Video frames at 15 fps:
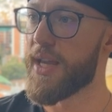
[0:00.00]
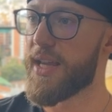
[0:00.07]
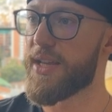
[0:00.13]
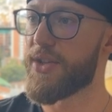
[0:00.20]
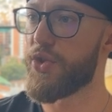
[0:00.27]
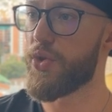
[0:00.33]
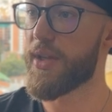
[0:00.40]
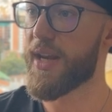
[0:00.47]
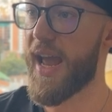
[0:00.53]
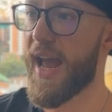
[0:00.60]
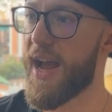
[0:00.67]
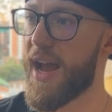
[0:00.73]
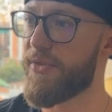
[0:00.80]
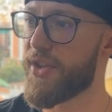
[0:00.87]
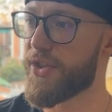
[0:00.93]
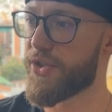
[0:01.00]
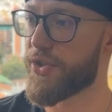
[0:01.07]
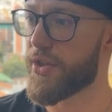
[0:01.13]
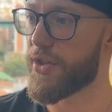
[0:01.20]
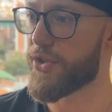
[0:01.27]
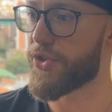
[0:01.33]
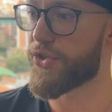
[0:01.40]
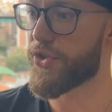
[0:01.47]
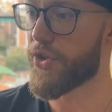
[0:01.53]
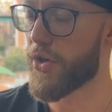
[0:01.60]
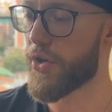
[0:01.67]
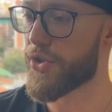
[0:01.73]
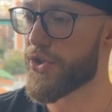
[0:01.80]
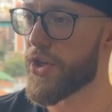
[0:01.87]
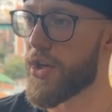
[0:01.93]
is you can have this
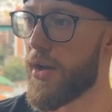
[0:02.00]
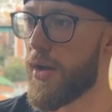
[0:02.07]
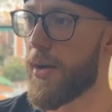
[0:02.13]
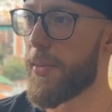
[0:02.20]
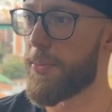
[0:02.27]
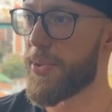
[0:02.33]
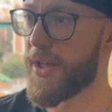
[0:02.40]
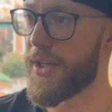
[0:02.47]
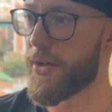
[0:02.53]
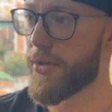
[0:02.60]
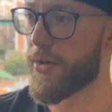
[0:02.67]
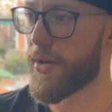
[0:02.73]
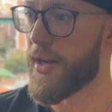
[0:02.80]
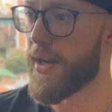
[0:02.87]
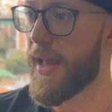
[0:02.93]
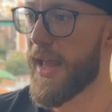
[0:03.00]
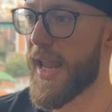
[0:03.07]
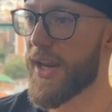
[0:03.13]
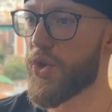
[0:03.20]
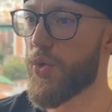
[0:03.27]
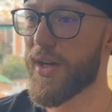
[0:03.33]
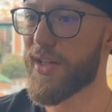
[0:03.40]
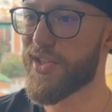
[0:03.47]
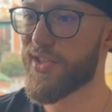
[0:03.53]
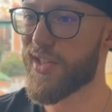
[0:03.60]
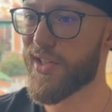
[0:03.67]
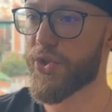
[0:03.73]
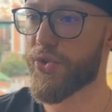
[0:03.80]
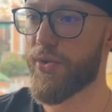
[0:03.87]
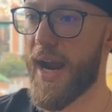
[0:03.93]
search appear and you want to just
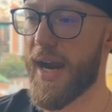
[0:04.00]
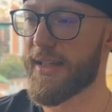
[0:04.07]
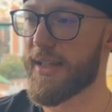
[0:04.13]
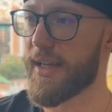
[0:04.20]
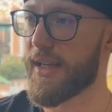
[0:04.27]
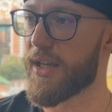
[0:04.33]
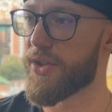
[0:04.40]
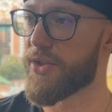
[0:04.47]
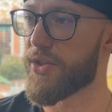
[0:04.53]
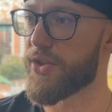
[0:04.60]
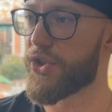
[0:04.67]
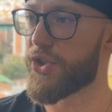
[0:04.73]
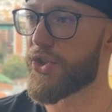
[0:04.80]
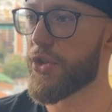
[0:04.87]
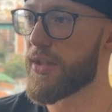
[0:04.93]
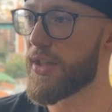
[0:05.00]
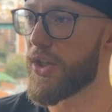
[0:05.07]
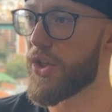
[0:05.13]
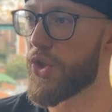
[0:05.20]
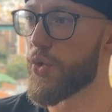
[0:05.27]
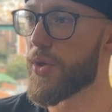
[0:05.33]
extract it, because surely you